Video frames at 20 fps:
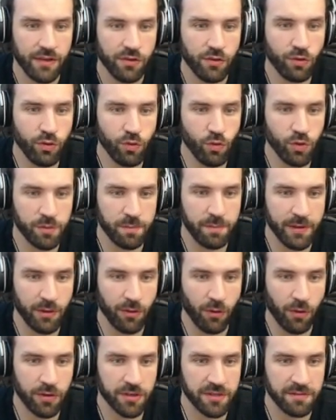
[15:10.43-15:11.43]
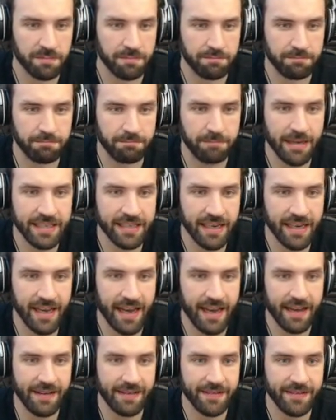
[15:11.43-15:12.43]
you lose because basically
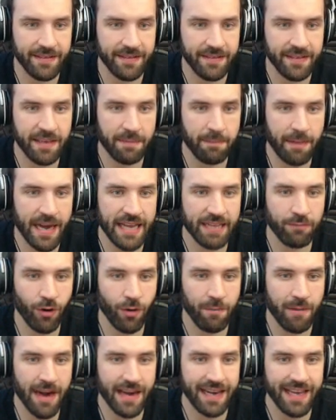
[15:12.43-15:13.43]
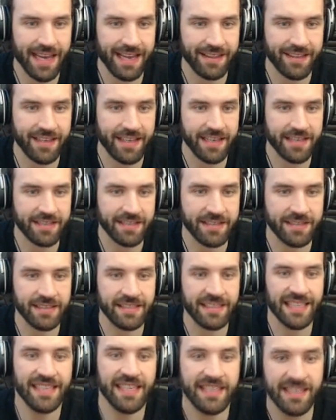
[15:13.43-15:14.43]
he paid more money and he is
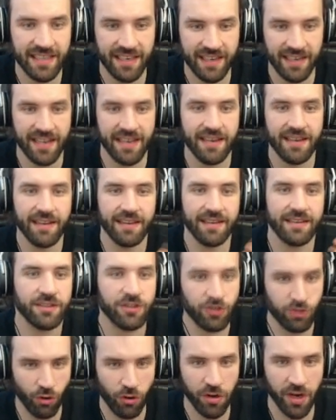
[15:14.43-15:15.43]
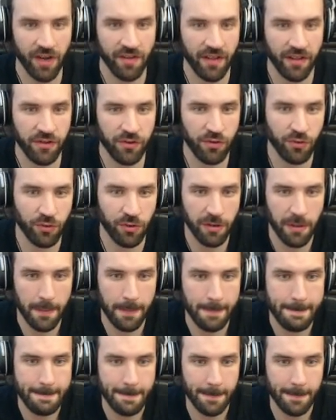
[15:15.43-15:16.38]
statistically stronger than you.